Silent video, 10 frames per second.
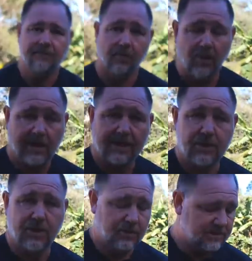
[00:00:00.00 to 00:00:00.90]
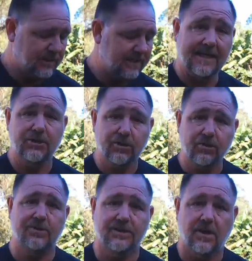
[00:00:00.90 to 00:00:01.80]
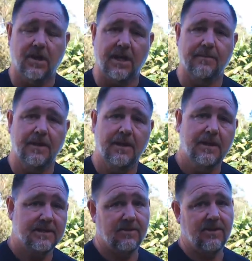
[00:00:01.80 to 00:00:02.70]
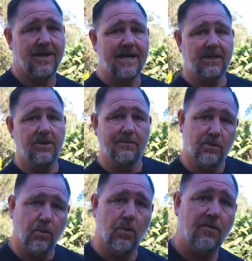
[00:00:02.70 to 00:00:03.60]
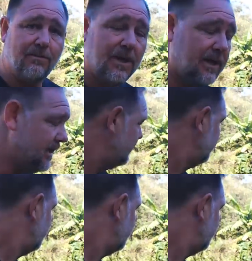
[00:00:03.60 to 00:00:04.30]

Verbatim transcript: variety too, which means prototype. So they're heirloom dwarf pea.